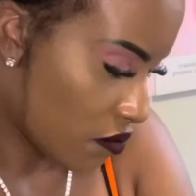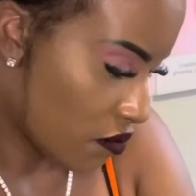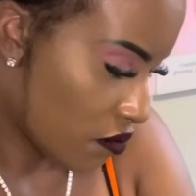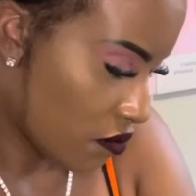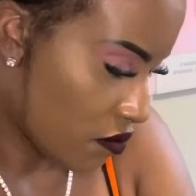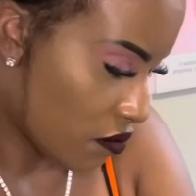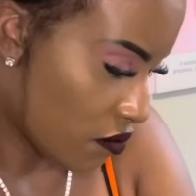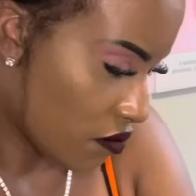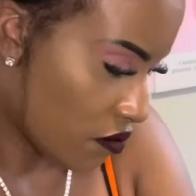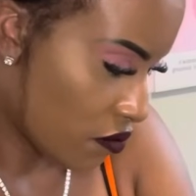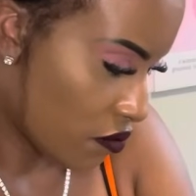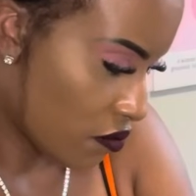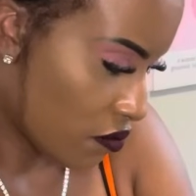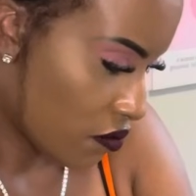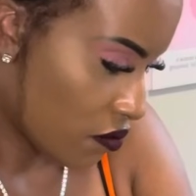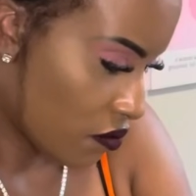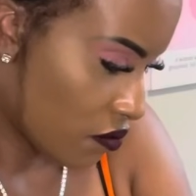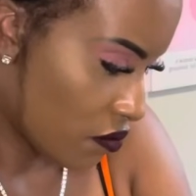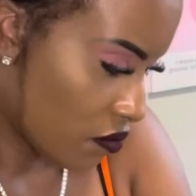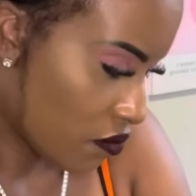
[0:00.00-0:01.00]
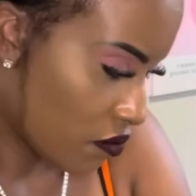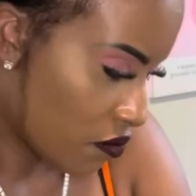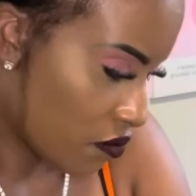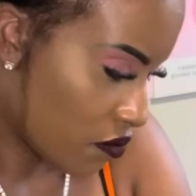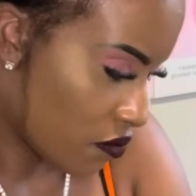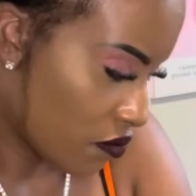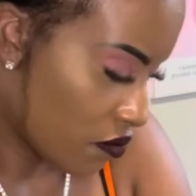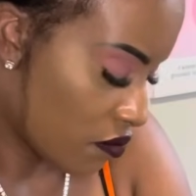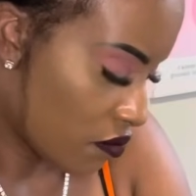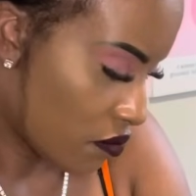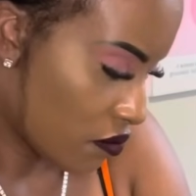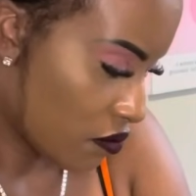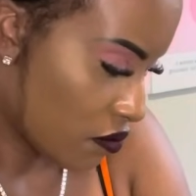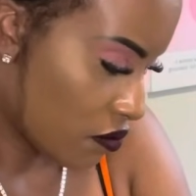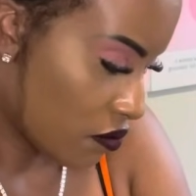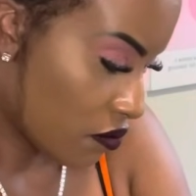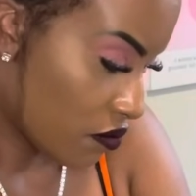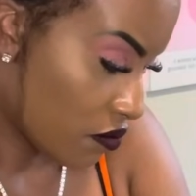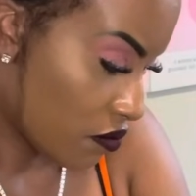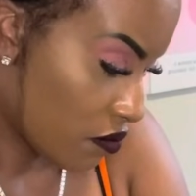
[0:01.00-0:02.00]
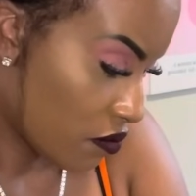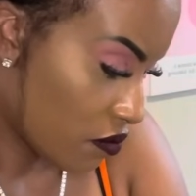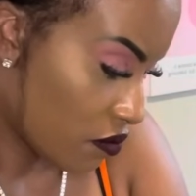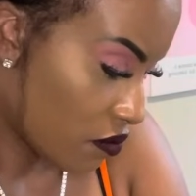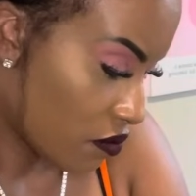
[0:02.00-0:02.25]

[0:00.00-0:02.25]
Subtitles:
[no speech]